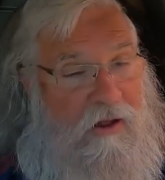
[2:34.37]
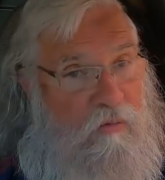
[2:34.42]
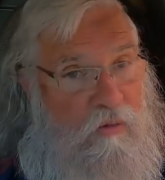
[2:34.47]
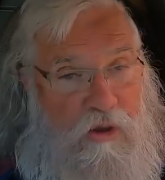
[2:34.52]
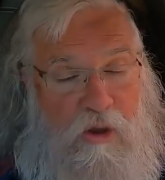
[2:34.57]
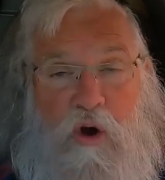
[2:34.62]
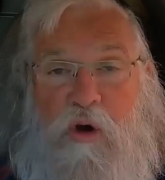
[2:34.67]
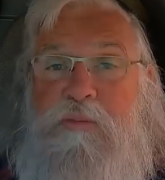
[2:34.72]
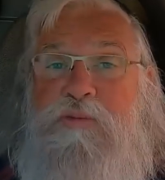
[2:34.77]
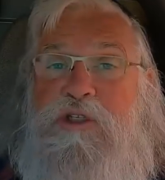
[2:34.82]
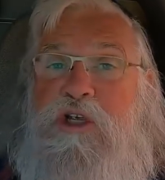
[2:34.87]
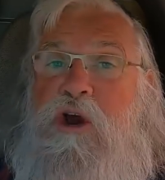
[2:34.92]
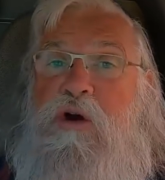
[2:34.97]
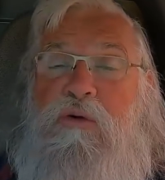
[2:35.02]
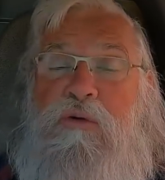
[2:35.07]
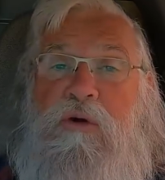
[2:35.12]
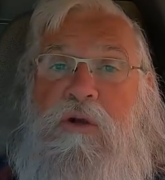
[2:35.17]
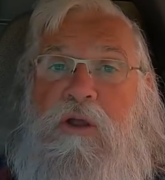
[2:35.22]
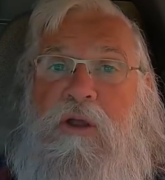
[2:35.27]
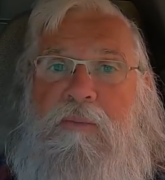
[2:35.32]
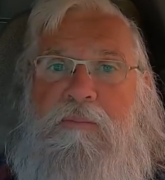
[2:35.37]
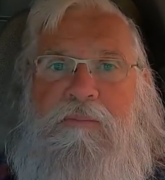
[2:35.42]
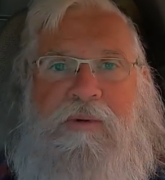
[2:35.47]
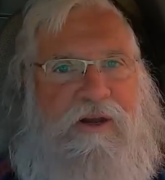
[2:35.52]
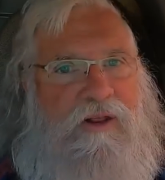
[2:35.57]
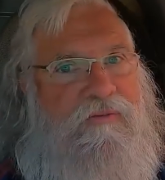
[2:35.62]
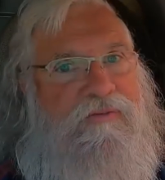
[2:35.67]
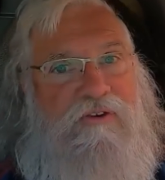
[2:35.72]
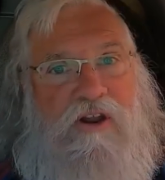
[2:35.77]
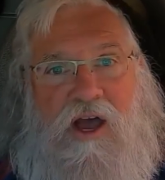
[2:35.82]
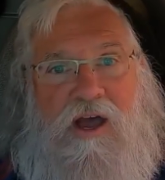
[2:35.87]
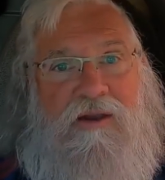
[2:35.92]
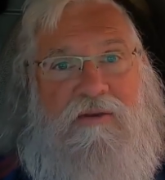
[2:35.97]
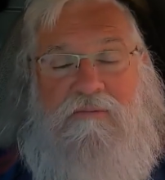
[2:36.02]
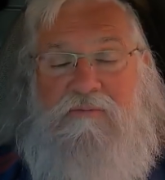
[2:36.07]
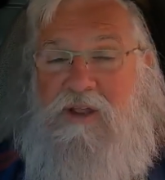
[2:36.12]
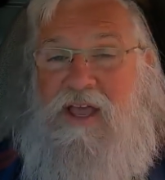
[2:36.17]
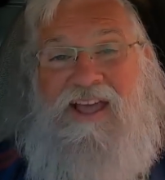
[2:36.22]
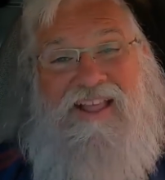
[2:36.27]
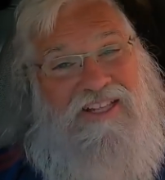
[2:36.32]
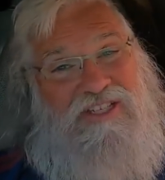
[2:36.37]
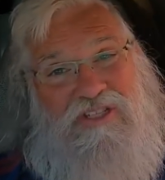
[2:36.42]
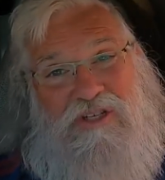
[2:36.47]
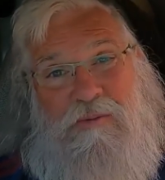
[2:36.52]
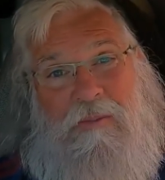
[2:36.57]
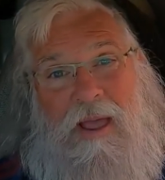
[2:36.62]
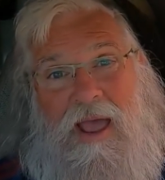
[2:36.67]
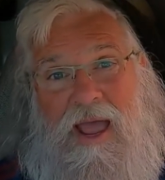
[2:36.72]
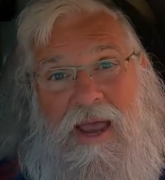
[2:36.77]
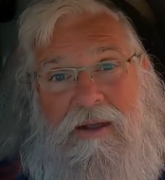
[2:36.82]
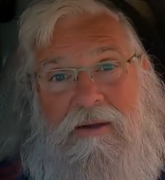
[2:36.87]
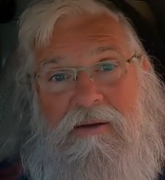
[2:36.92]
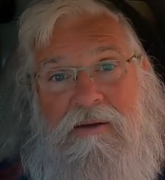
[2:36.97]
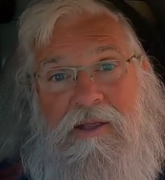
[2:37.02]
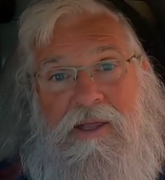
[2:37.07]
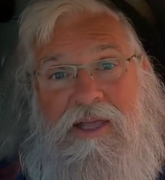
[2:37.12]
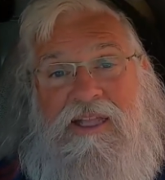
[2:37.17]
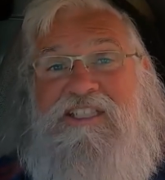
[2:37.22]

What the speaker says: We hope so, but if not, that's too bad.